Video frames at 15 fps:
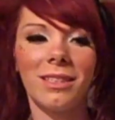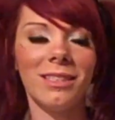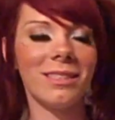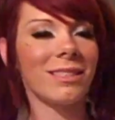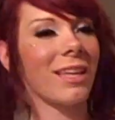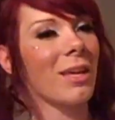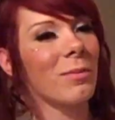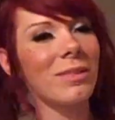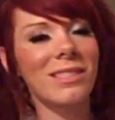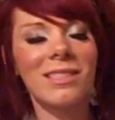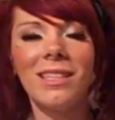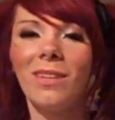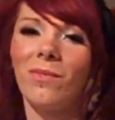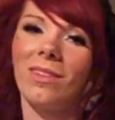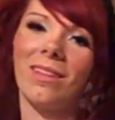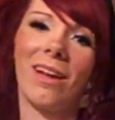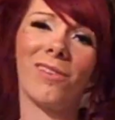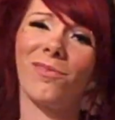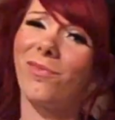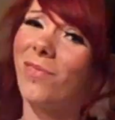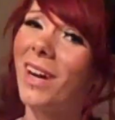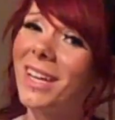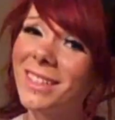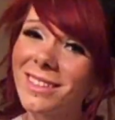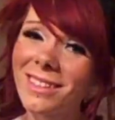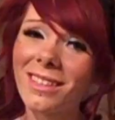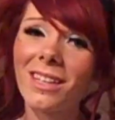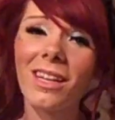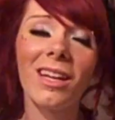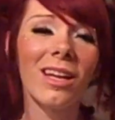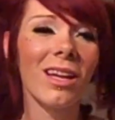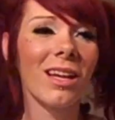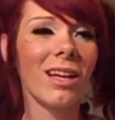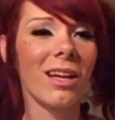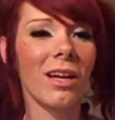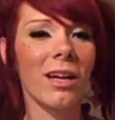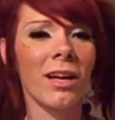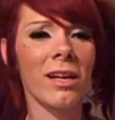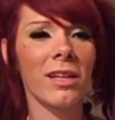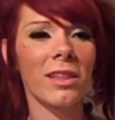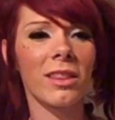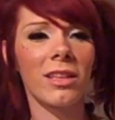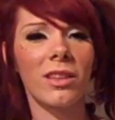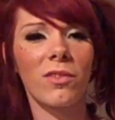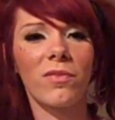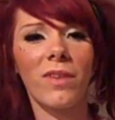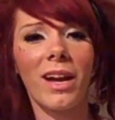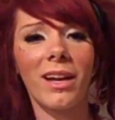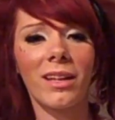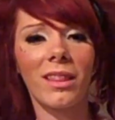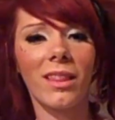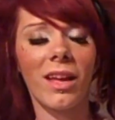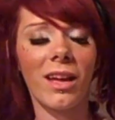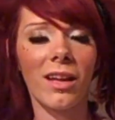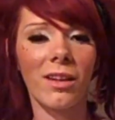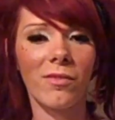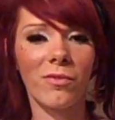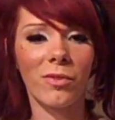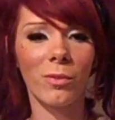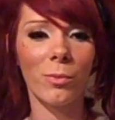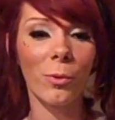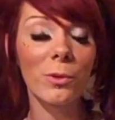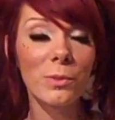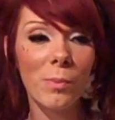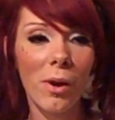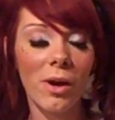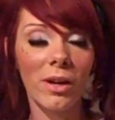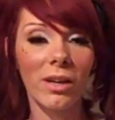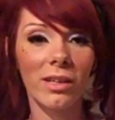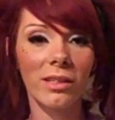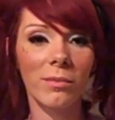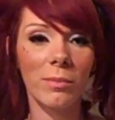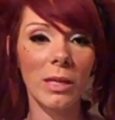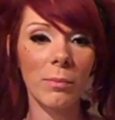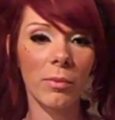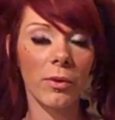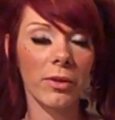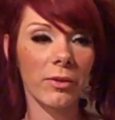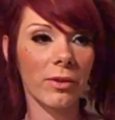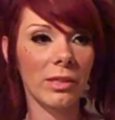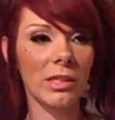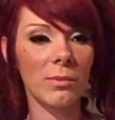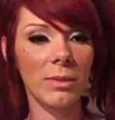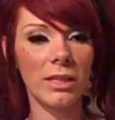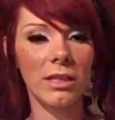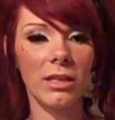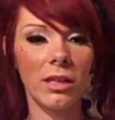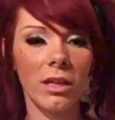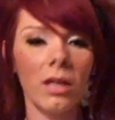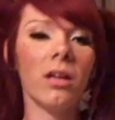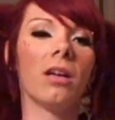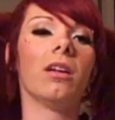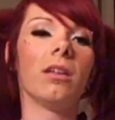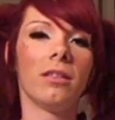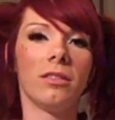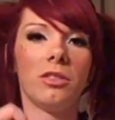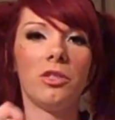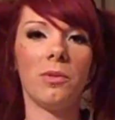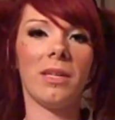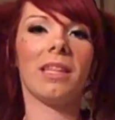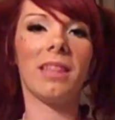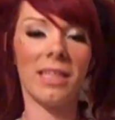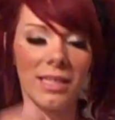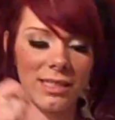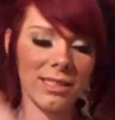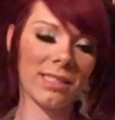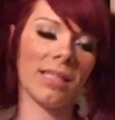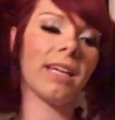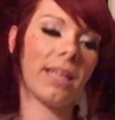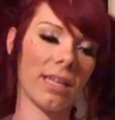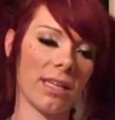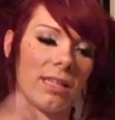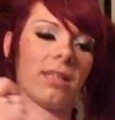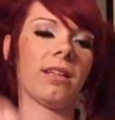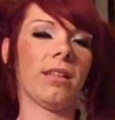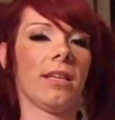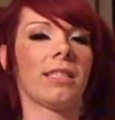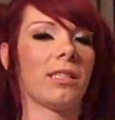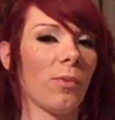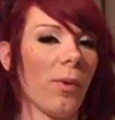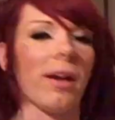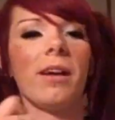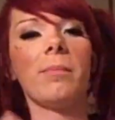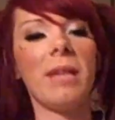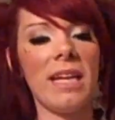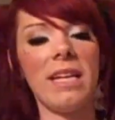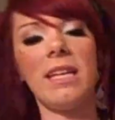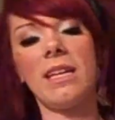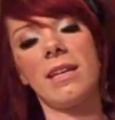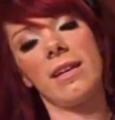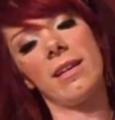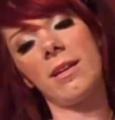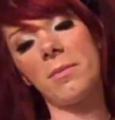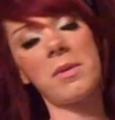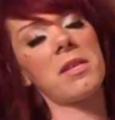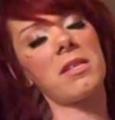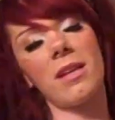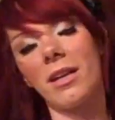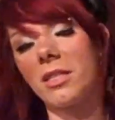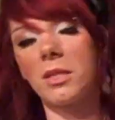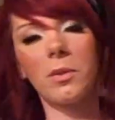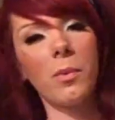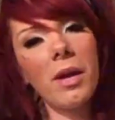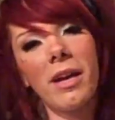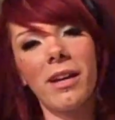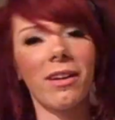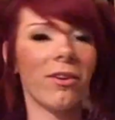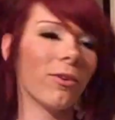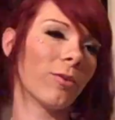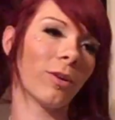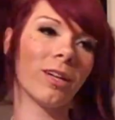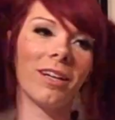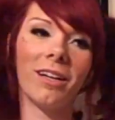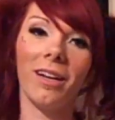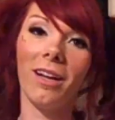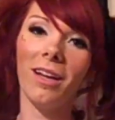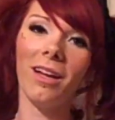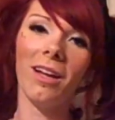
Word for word: This game isn't even that fun. I think the fact that, for the most part, people are going to be doing this, like, I swear I'm hitting it, I swear, or